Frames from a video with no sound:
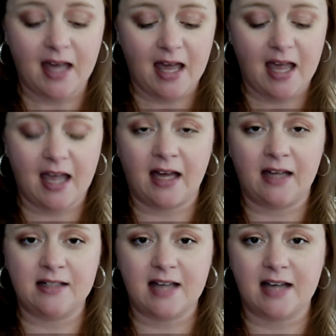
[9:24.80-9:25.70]

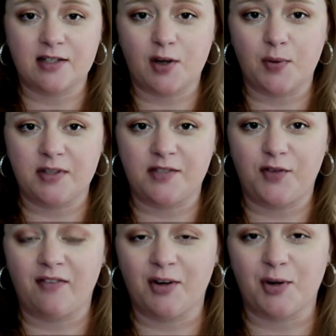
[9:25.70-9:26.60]
And as always, if
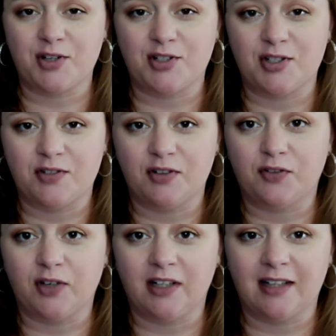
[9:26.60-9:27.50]
you have any questions, feel
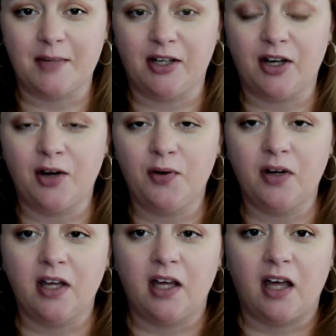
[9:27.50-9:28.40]
free to let me know.
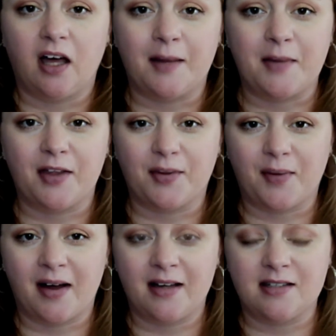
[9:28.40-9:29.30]
Um,
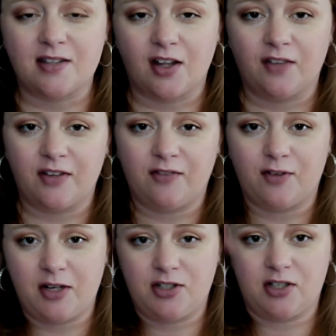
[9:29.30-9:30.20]
otherwise, all the
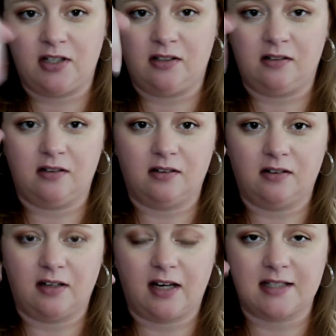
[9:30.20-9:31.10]
information,
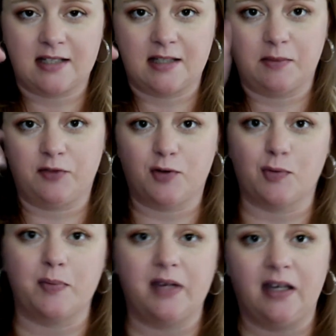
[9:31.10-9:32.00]
as I said before,
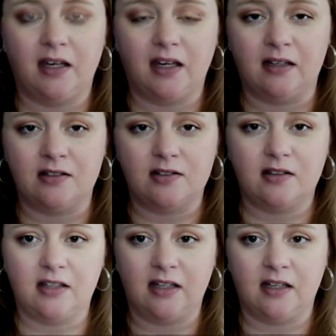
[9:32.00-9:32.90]
will be in
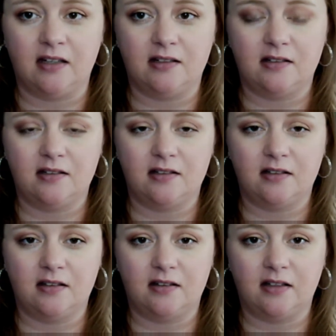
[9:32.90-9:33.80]
the
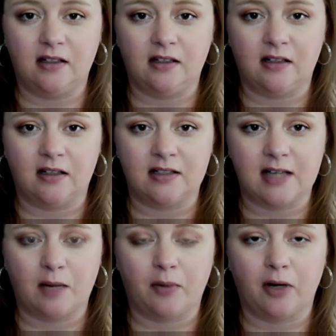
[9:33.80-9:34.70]
the uh,
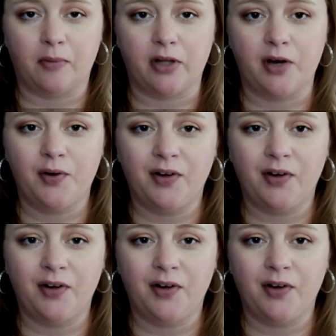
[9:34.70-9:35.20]
down bar below